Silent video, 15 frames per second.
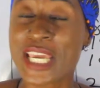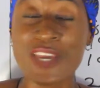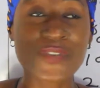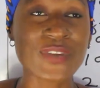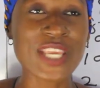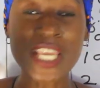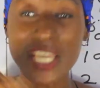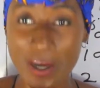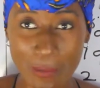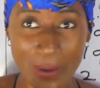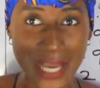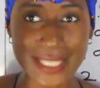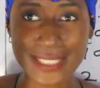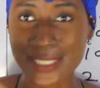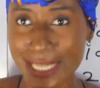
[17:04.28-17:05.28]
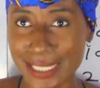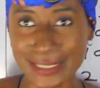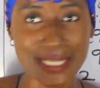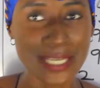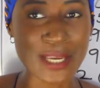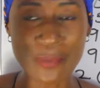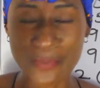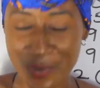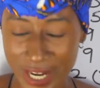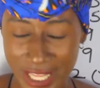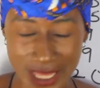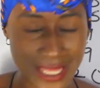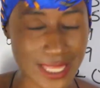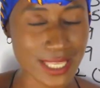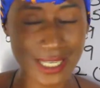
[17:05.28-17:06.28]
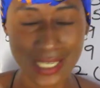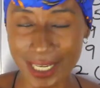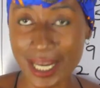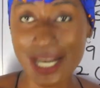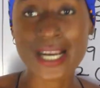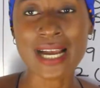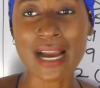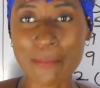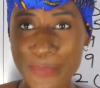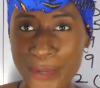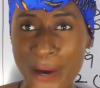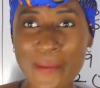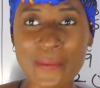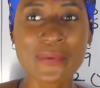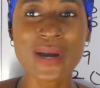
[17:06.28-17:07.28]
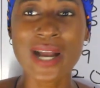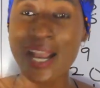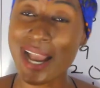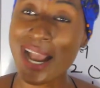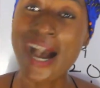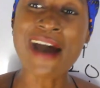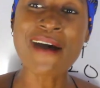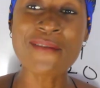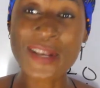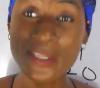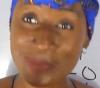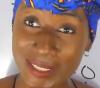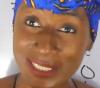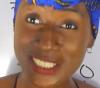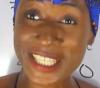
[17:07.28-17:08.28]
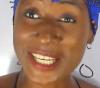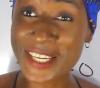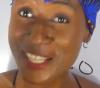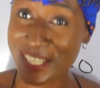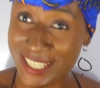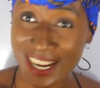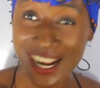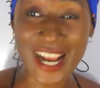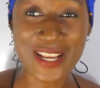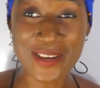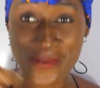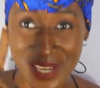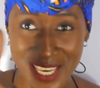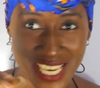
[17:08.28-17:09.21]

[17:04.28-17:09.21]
If you didn't get what I said, take a breath. Calm down. I will explain it again and you will